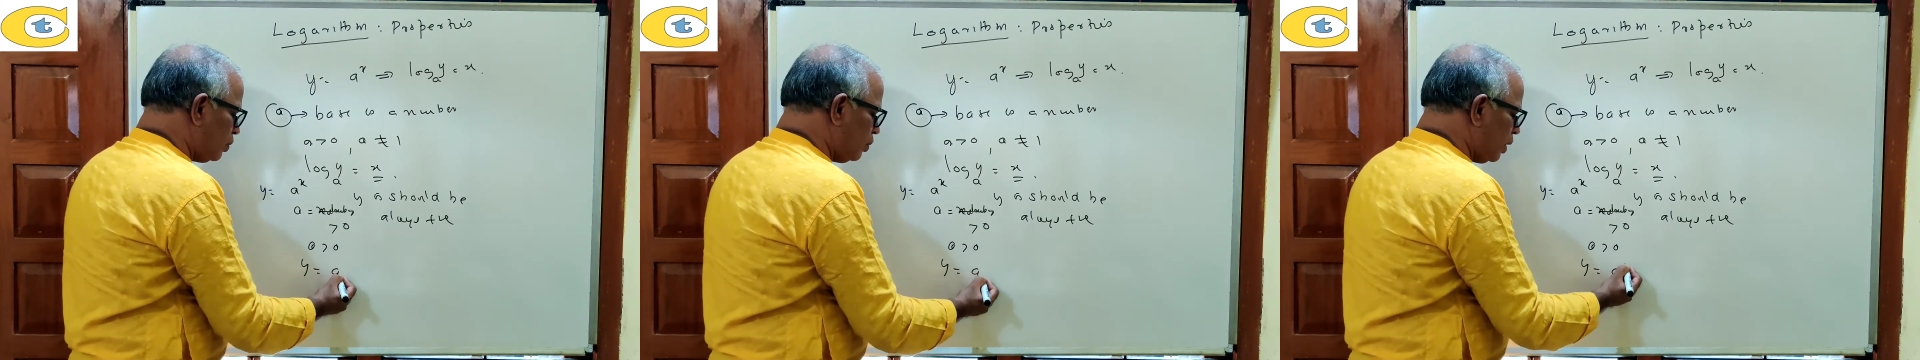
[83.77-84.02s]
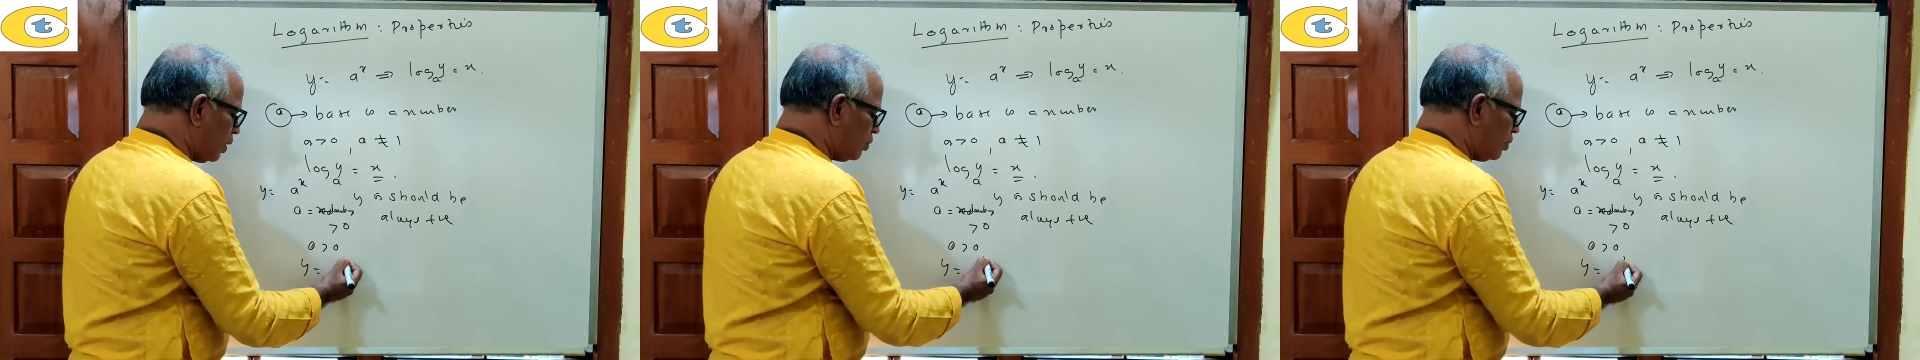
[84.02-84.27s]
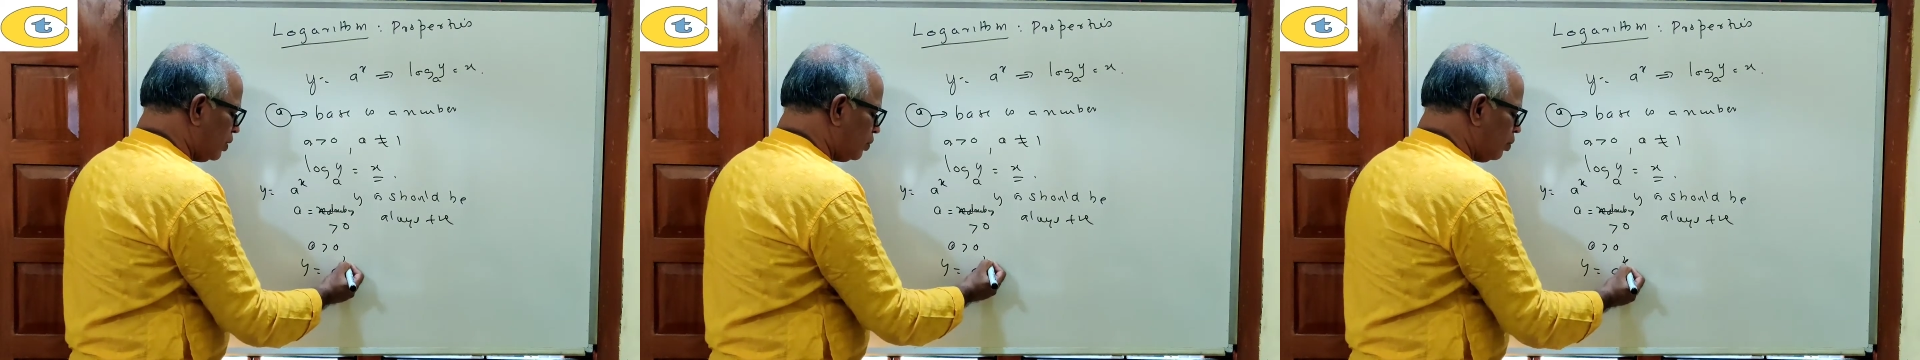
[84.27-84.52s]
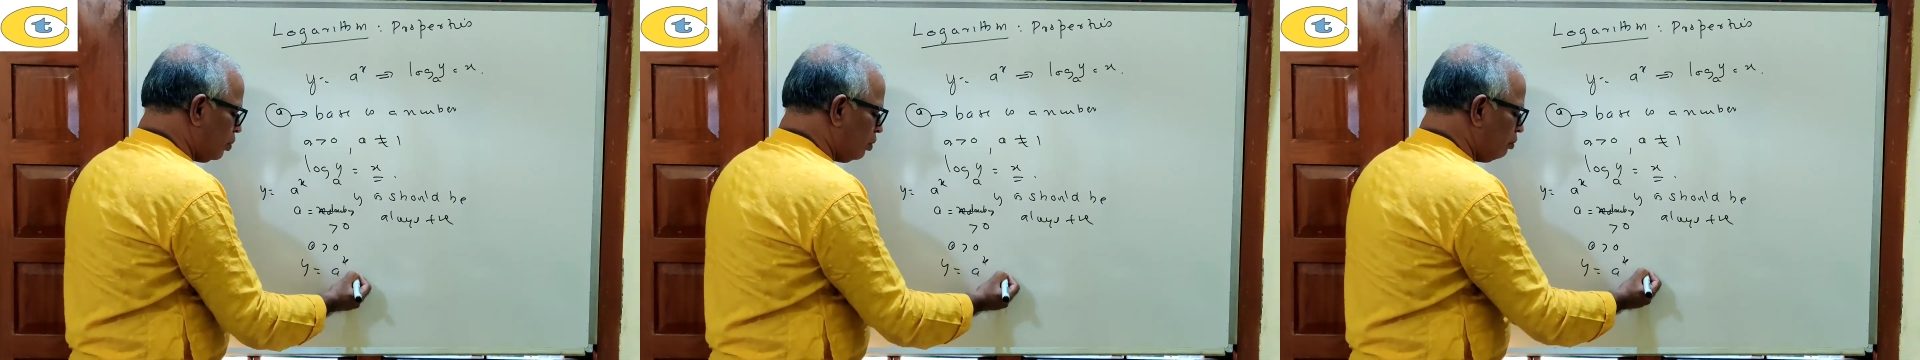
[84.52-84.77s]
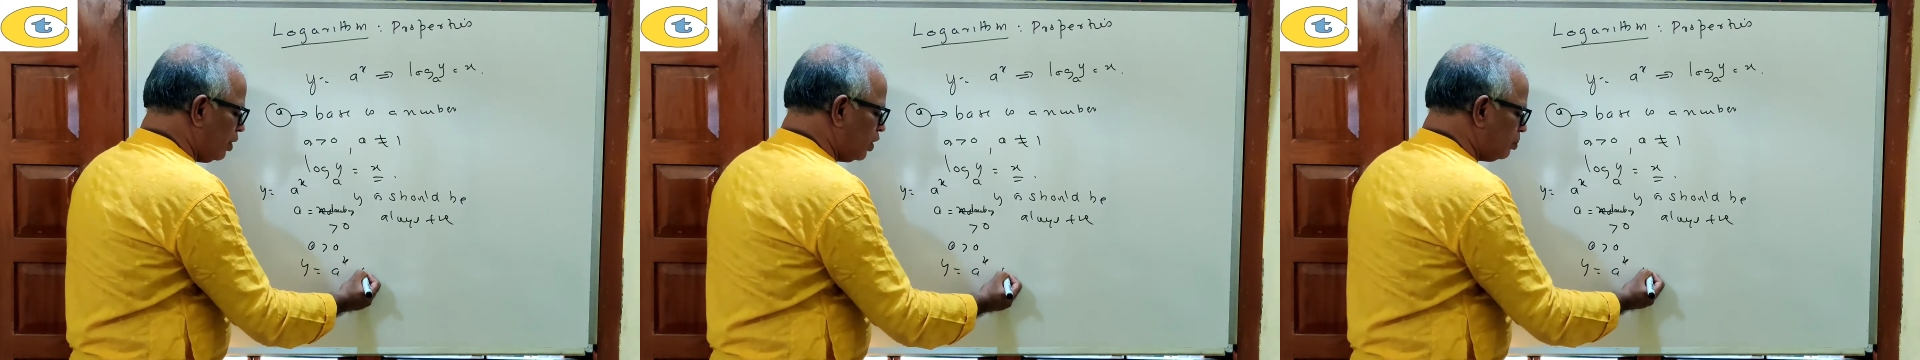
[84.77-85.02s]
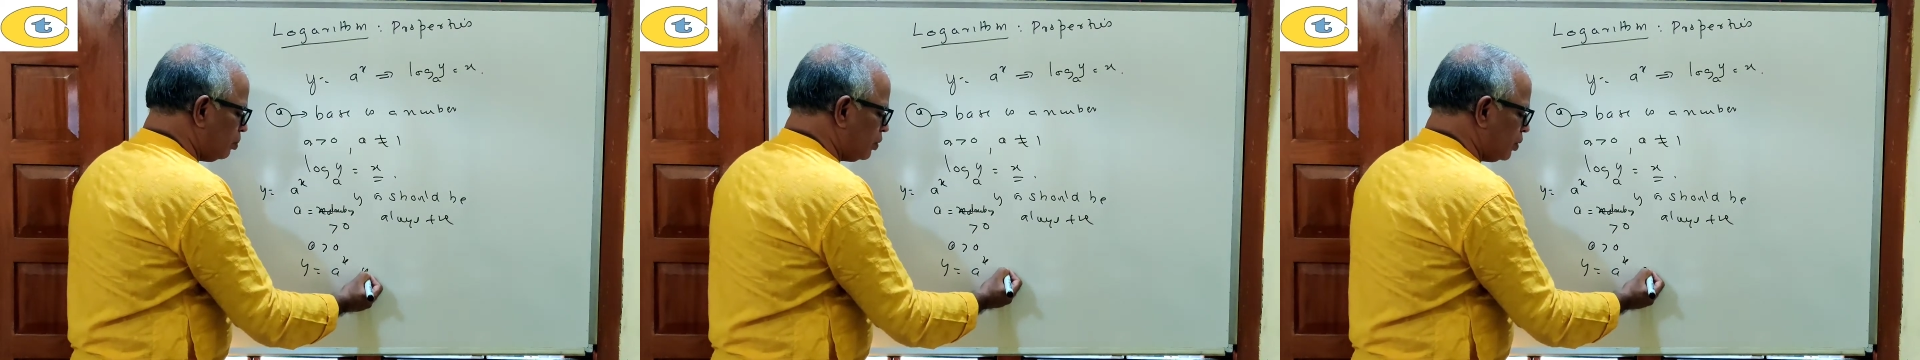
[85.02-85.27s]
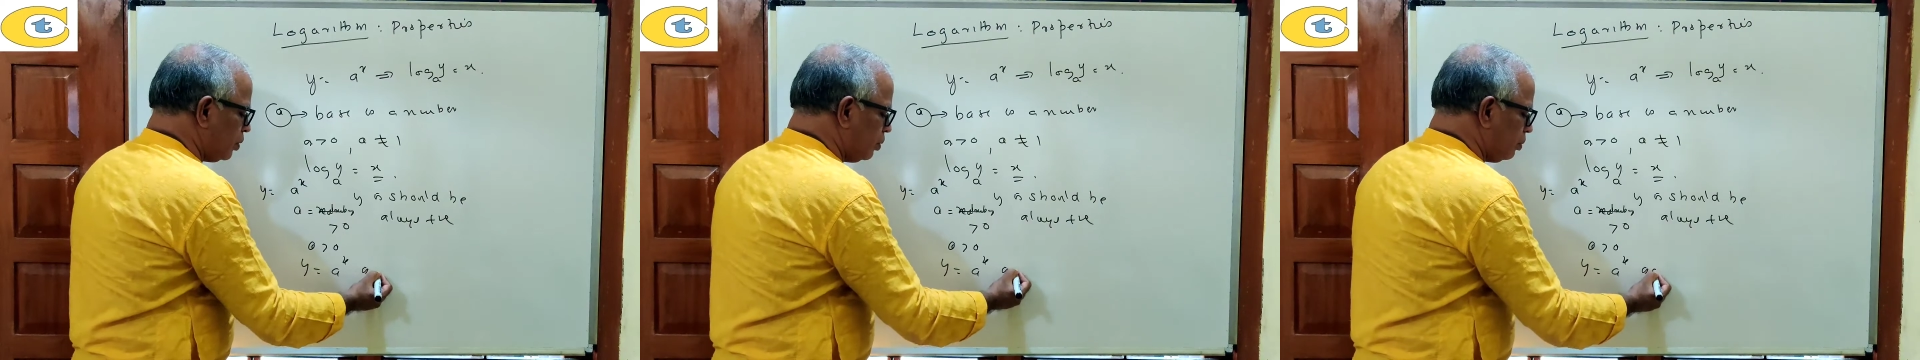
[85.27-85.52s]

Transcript: to x is always positive.